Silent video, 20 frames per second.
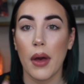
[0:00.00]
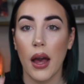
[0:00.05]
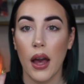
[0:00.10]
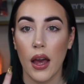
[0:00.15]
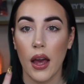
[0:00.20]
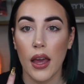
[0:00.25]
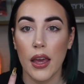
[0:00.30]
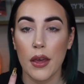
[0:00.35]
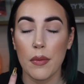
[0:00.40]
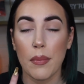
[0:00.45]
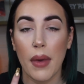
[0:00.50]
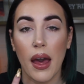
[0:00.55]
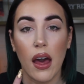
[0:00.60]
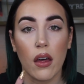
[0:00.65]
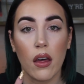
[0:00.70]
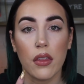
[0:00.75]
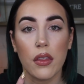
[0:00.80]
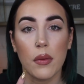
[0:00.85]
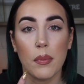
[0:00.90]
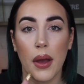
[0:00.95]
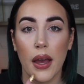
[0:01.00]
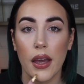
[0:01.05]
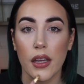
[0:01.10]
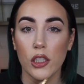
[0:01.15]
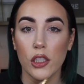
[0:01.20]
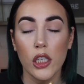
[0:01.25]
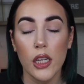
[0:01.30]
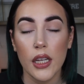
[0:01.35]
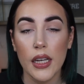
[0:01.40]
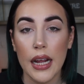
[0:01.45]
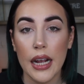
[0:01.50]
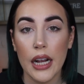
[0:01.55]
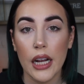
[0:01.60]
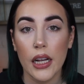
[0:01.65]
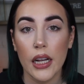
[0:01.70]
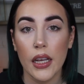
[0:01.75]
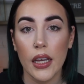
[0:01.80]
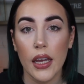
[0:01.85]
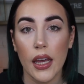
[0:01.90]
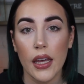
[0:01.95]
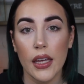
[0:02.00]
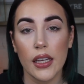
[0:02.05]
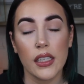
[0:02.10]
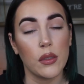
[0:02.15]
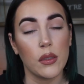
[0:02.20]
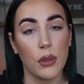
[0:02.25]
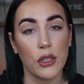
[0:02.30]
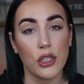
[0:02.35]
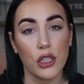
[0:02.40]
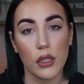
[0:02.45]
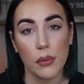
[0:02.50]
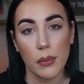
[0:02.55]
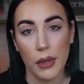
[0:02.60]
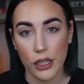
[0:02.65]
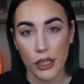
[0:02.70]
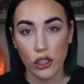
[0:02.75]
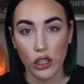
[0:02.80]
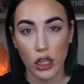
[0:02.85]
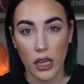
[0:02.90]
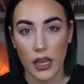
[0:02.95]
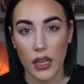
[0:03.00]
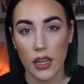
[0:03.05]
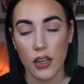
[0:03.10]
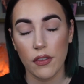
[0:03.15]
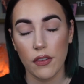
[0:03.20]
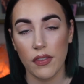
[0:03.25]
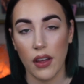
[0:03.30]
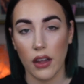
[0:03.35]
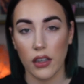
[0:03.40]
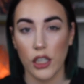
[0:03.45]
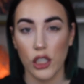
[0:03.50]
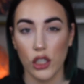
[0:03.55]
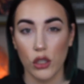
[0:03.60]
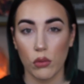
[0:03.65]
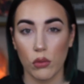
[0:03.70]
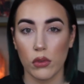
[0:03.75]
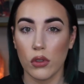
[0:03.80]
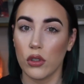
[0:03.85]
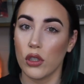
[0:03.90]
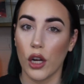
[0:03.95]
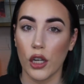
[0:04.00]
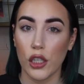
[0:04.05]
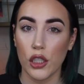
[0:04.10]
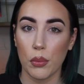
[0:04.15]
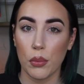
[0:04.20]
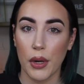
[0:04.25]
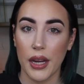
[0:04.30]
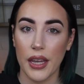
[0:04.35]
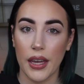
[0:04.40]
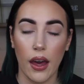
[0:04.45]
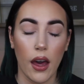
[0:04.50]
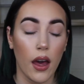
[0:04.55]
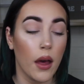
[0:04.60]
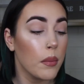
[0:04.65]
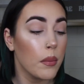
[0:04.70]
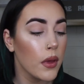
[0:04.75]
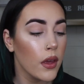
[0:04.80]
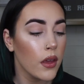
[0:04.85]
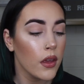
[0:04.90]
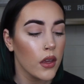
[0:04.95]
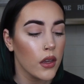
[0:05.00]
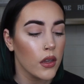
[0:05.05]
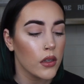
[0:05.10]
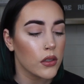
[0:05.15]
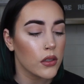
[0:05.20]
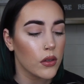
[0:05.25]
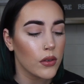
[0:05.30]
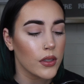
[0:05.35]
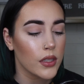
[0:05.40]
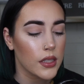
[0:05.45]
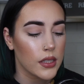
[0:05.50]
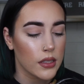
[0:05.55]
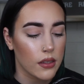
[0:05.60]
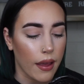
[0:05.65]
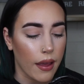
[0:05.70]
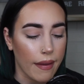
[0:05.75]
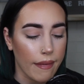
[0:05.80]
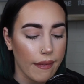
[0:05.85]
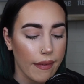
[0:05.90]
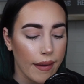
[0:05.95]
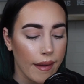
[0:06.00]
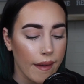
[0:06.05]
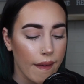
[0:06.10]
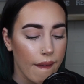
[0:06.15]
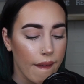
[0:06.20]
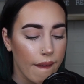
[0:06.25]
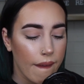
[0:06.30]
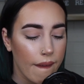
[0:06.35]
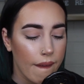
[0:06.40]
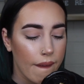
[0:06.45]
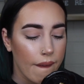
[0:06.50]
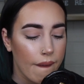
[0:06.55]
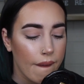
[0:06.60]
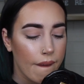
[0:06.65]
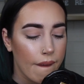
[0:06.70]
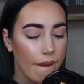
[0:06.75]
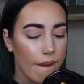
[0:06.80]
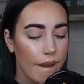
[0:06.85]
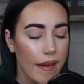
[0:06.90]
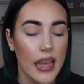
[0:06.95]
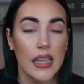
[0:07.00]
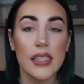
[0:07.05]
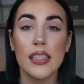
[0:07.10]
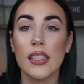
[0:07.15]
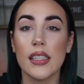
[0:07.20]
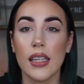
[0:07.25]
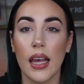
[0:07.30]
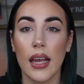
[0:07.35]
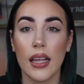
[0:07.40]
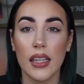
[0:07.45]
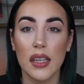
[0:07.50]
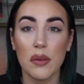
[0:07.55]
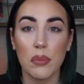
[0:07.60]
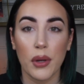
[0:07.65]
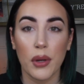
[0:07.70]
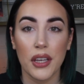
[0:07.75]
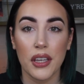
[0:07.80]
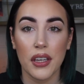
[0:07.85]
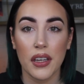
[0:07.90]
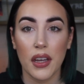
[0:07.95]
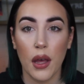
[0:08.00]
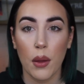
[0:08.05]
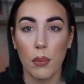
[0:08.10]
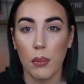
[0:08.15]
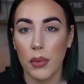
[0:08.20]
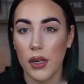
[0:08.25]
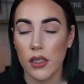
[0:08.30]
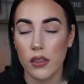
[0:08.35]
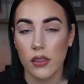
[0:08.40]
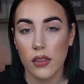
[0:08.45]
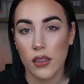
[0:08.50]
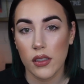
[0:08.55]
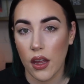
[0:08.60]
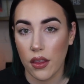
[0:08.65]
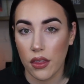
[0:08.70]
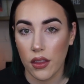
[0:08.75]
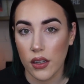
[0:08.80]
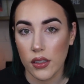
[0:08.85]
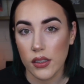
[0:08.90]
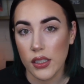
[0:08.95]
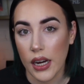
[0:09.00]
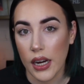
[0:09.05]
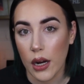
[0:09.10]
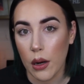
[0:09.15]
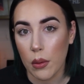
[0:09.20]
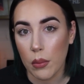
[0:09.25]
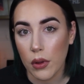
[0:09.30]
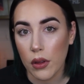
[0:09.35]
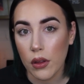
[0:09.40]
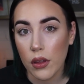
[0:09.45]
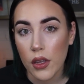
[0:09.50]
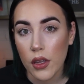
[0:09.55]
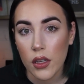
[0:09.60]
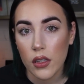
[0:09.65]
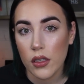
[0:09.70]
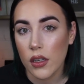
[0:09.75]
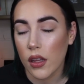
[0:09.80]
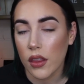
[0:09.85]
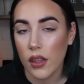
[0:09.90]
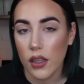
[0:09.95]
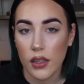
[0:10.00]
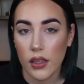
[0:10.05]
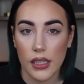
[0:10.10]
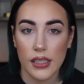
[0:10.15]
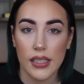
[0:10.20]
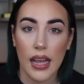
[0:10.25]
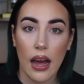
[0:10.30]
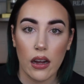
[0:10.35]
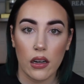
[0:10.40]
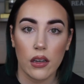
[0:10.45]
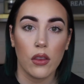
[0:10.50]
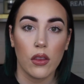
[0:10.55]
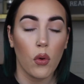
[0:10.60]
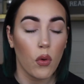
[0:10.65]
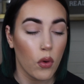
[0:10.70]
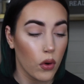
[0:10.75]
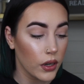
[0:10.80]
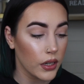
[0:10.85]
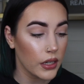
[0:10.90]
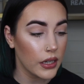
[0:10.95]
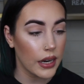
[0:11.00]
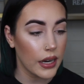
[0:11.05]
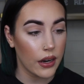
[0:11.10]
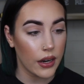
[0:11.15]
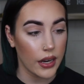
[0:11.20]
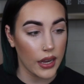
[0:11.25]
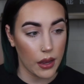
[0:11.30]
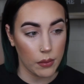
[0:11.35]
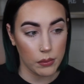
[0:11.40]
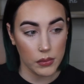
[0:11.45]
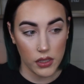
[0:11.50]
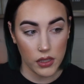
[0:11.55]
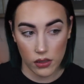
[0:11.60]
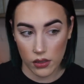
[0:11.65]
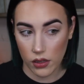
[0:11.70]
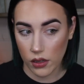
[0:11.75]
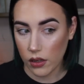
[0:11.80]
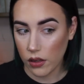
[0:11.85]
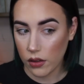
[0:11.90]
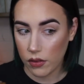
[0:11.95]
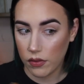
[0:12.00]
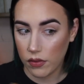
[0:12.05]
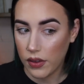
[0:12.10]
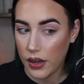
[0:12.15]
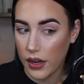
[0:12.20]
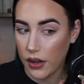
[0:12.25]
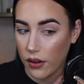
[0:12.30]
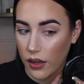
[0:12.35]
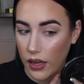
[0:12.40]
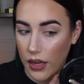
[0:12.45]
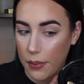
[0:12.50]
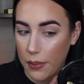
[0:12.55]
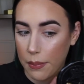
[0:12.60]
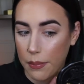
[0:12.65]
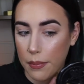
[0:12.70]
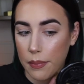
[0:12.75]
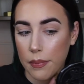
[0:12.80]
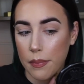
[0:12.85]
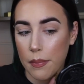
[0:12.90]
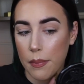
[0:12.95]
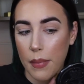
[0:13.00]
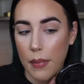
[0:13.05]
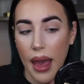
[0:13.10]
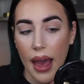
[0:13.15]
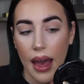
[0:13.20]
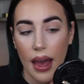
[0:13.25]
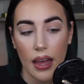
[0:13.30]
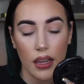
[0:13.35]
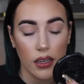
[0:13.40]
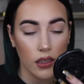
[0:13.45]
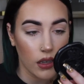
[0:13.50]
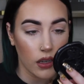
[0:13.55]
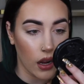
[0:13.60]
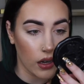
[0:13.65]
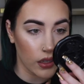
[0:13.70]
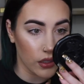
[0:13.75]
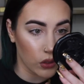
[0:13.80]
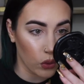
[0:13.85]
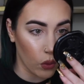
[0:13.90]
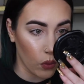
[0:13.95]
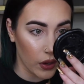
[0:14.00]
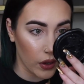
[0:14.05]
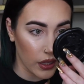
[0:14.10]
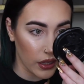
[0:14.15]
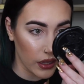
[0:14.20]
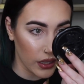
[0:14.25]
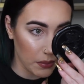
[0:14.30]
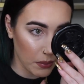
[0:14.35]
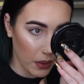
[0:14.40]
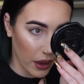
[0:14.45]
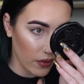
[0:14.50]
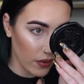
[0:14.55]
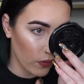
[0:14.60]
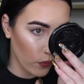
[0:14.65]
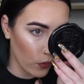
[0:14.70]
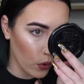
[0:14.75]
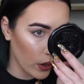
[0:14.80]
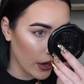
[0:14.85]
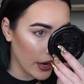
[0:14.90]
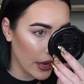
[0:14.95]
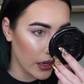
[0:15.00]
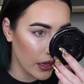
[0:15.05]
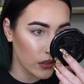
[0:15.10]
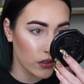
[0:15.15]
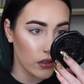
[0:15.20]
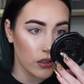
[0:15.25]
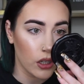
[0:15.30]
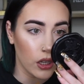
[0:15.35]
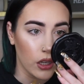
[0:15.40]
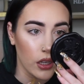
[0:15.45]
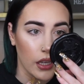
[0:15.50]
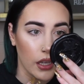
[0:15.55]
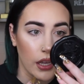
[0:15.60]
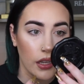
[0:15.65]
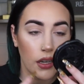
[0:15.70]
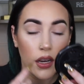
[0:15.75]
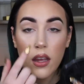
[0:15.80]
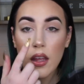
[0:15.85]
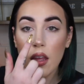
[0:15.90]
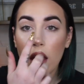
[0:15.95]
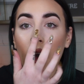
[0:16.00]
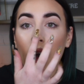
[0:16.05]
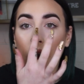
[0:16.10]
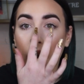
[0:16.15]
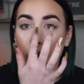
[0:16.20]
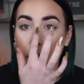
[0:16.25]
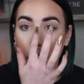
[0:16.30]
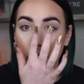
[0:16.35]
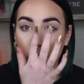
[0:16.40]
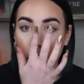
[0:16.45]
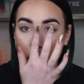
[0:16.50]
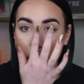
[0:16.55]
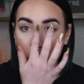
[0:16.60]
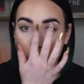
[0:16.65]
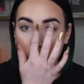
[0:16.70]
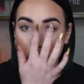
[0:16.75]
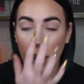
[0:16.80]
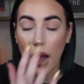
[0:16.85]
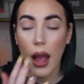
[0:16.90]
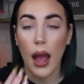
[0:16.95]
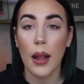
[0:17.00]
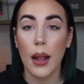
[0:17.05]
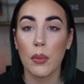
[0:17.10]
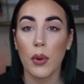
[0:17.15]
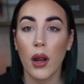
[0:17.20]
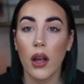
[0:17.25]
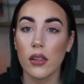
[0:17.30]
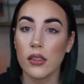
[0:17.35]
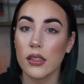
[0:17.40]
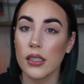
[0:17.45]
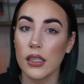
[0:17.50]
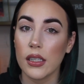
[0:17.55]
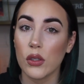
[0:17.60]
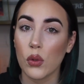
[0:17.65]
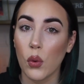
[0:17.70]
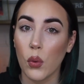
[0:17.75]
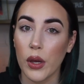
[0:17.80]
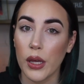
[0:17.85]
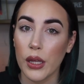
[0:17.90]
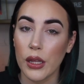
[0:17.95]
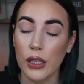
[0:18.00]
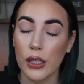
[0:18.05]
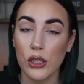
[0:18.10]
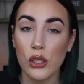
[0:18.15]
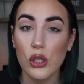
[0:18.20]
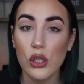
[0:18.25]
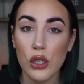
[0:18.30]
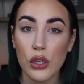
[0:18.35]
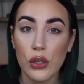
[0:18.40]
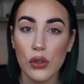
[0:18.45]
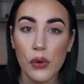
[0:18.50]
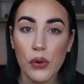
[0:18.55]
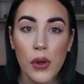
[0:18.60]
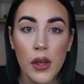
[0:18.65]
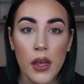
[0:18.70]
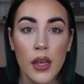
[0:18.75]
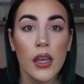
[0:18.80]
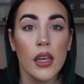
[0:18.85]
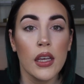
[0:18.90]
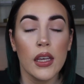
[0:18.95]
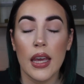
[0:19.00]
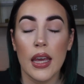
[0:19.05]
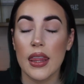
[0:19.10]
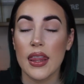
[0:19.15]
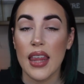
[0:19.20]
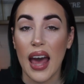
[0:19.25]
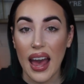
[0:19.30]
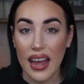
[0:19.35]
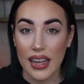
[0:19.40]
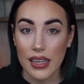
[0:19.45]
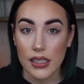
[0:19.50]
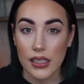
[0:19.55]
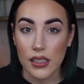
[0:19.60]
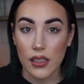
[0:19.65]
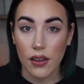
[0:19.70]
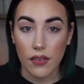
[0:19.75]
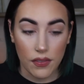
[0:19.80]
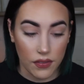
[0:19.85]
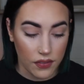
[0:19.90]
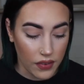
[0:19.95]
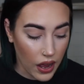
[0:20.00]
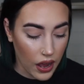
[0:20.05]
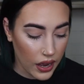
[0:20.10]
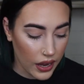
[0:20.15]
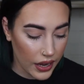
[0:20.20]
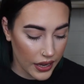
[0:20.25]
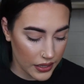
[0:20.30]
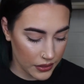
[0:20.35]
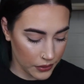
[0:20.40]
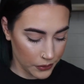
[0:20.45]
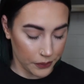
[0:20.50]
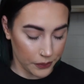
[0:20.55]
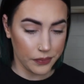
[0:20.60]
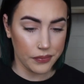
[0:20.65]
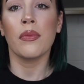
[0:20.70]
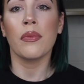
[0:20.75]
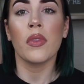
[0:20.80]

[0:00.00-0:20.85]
my mouth, my chin area, especially my chin, foundation will start to break up. So it's slightly breaking up, but it's nothing terrible. Nothing that's out of the ordinary. I'm still very matte, not as oily. My forehead's good. In between my eyebrows gets oily too, and that is fine.